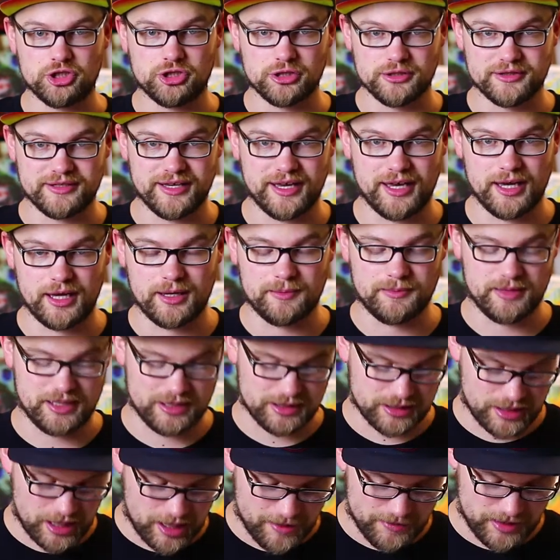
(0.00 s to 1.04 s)
Shazam,
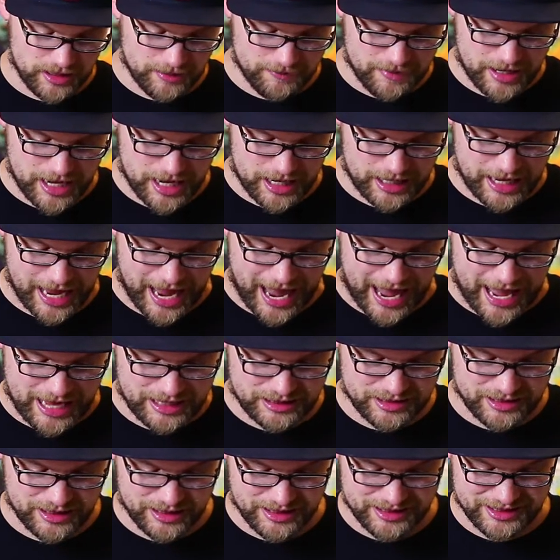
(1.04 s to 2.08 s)
is coming back
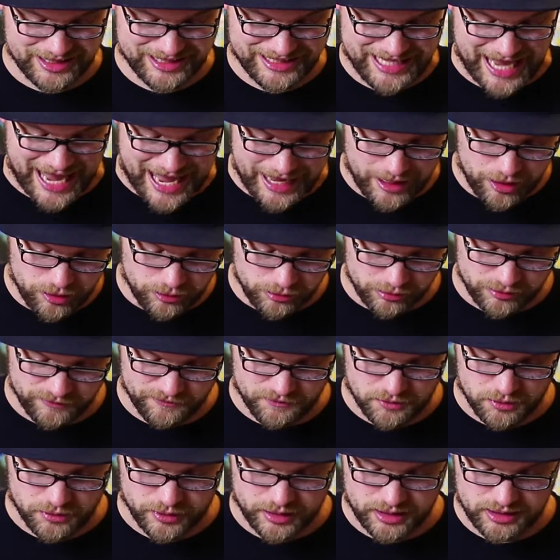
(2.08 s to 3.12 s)
as his Tangled
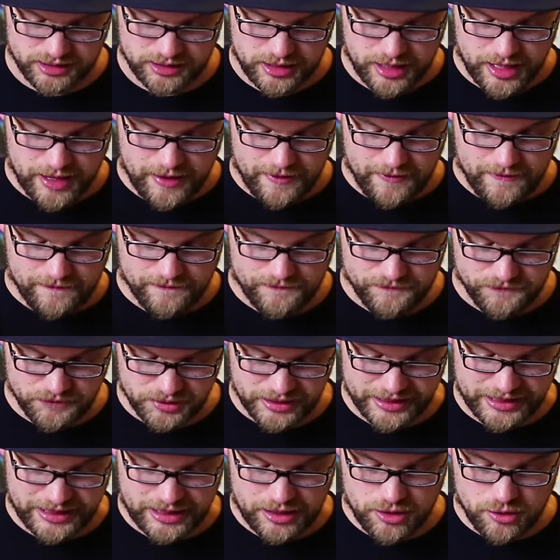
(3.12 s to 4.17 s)
voice,
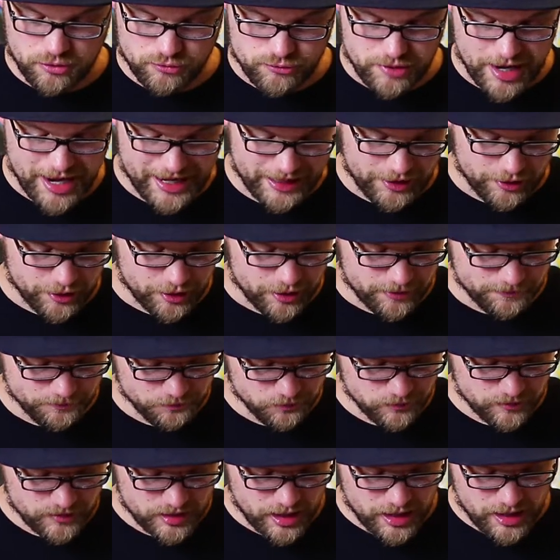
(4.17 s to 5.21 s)
Flynn Rider.
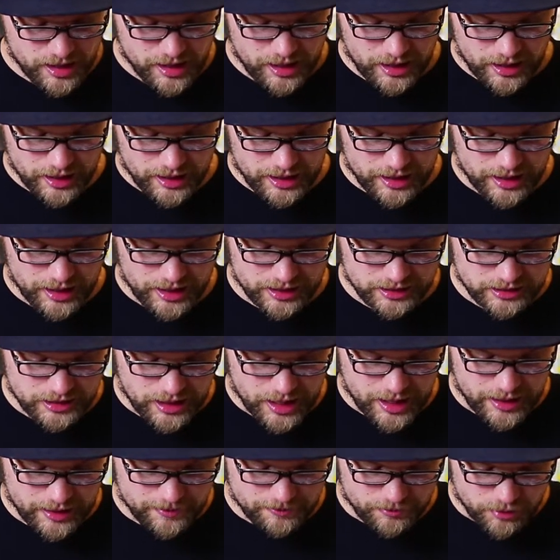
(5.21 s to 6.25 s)

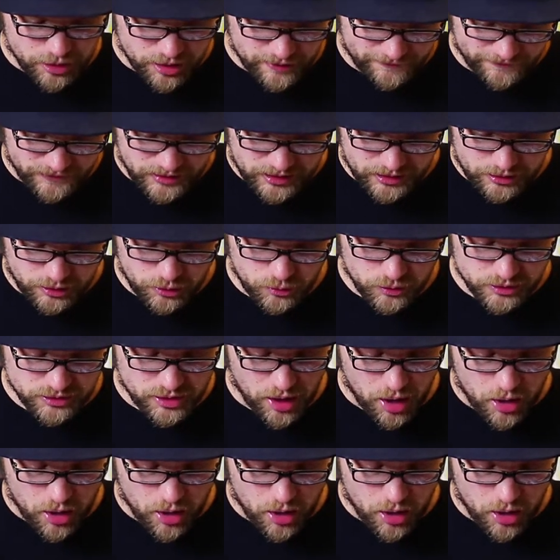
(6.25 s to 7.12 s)
Donna Murphy, who was